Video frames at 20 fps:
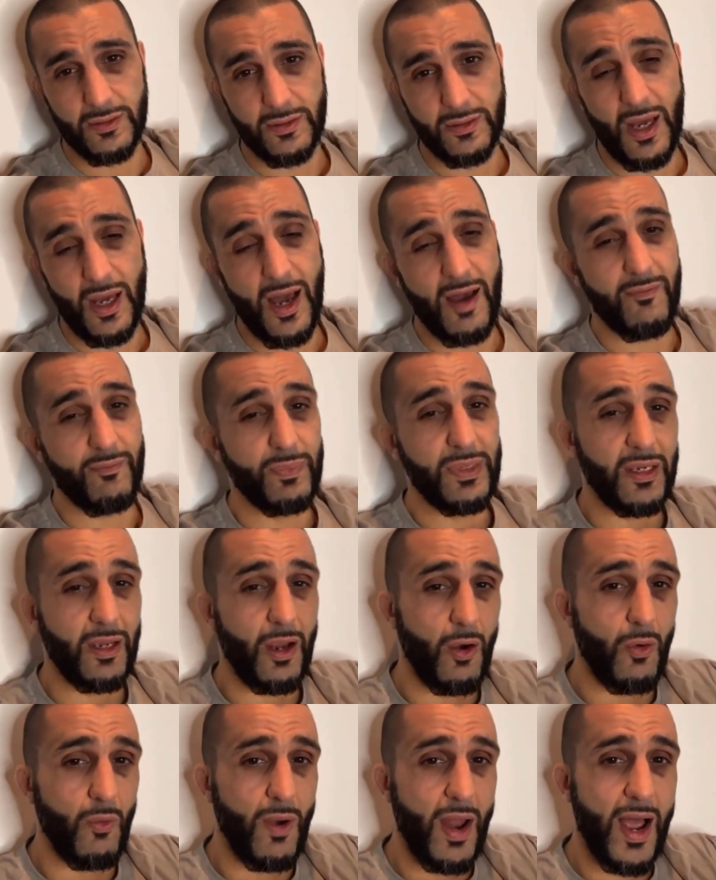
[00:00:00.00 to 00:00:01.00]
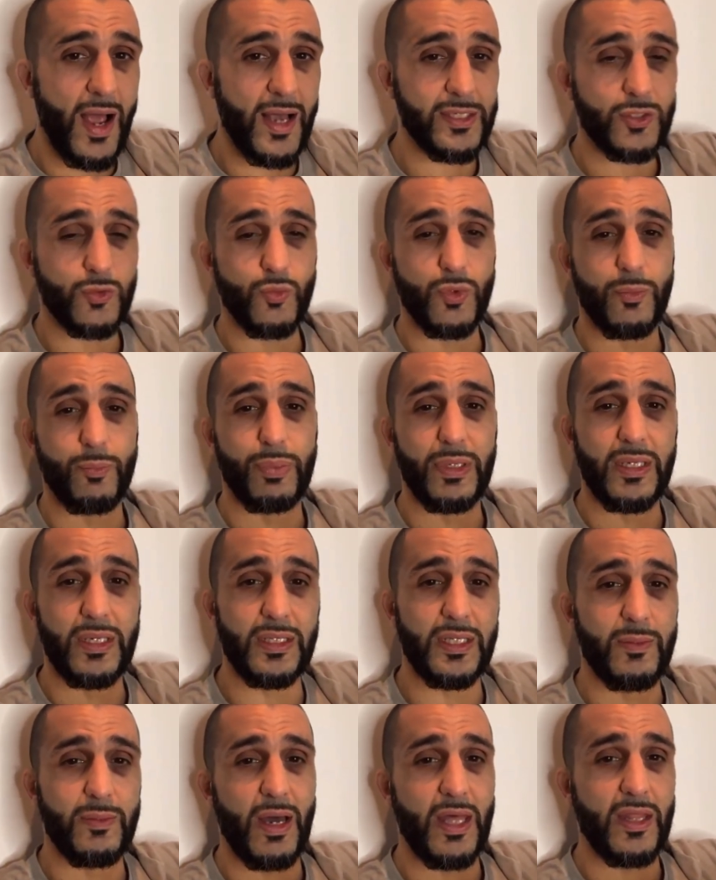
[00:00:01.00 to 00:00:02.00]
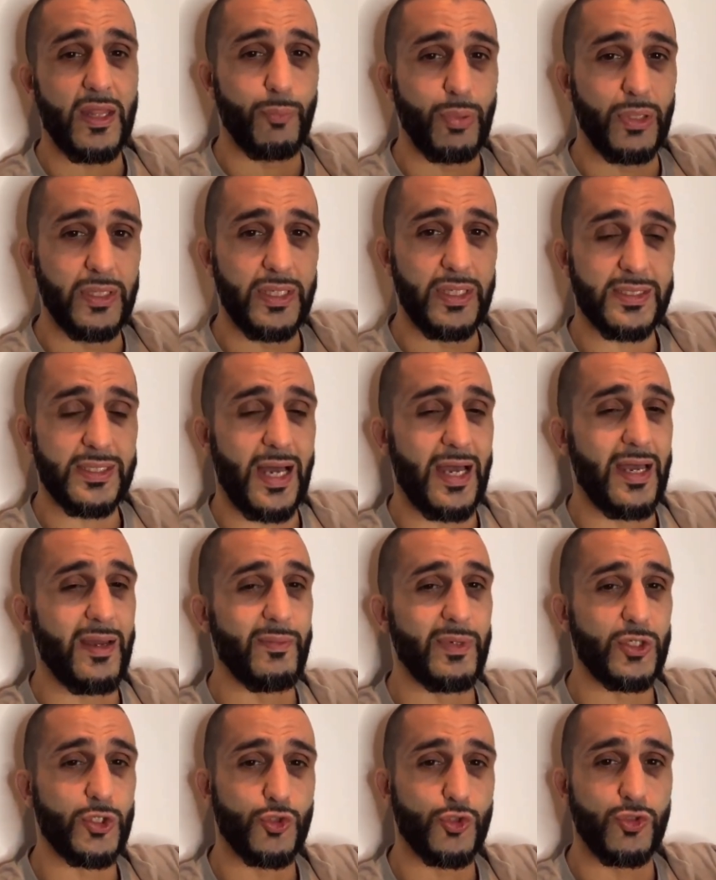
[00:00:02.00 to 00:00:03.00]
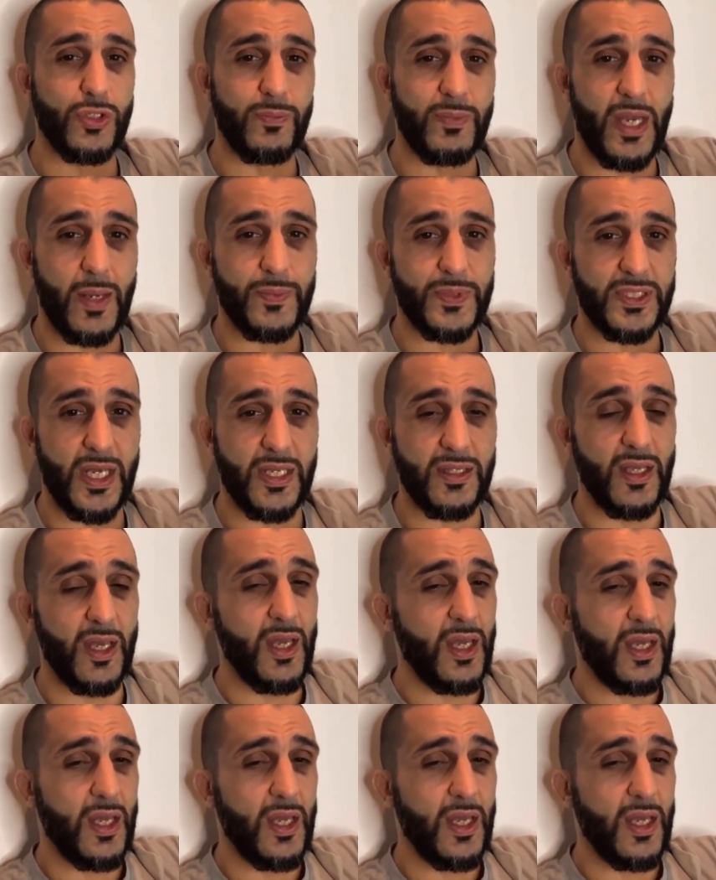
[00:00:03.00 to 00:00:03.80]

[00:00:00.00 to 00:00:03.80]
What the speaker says: I'm being harassed repeatedly by the police. I am extremely upset.